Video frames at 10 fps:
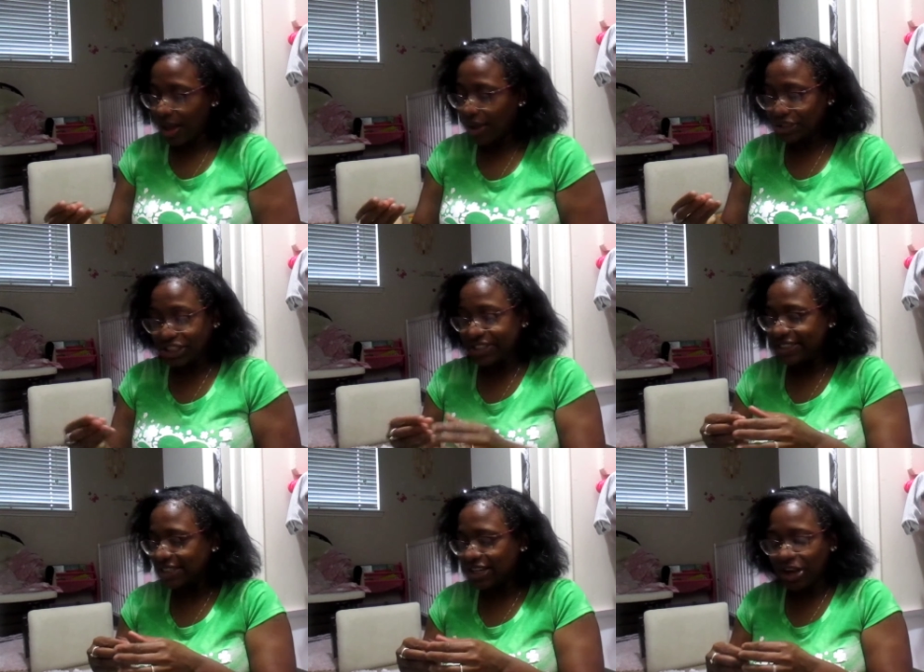I was just
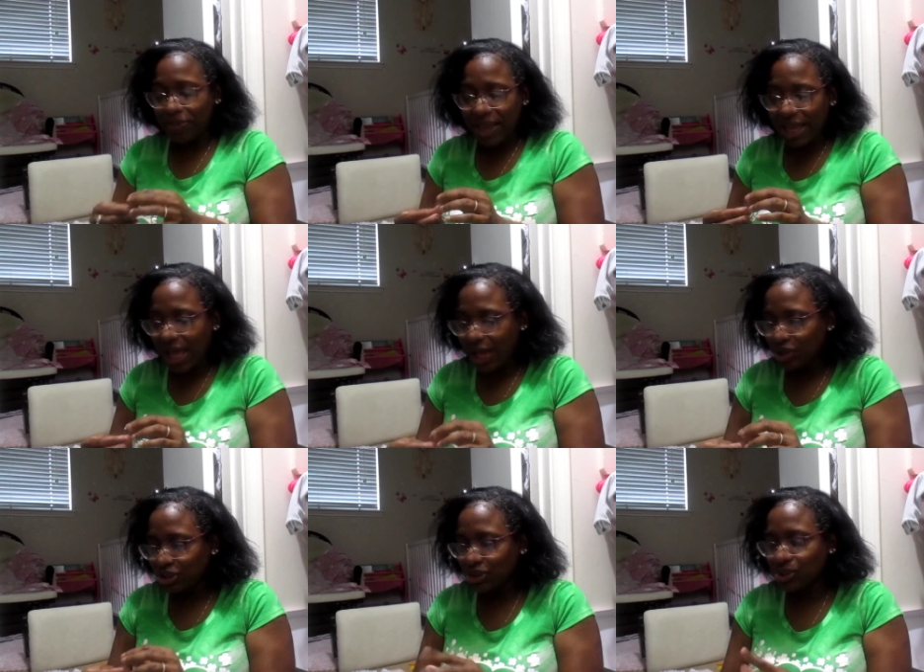sitting on my
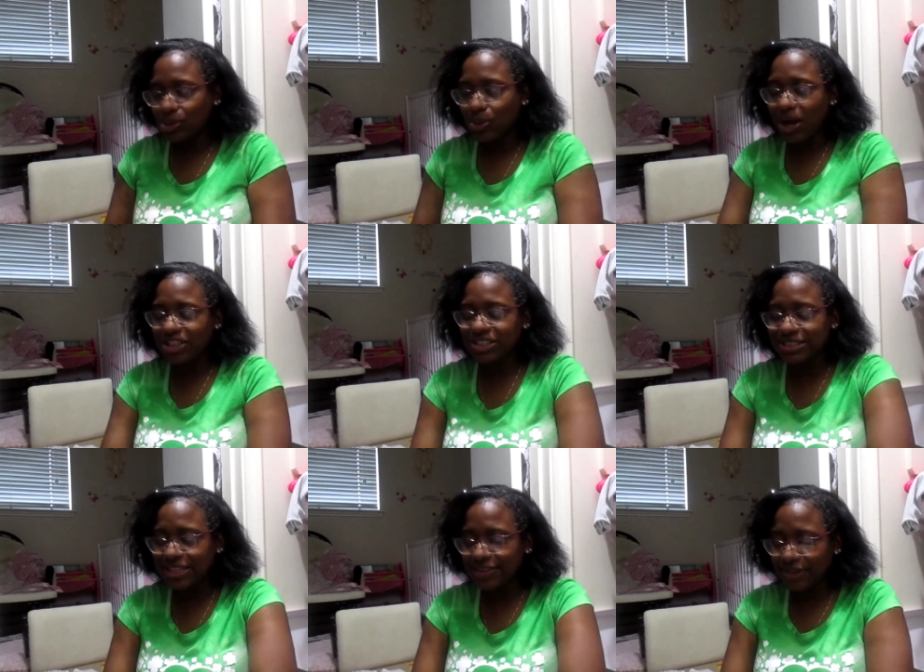couch watching T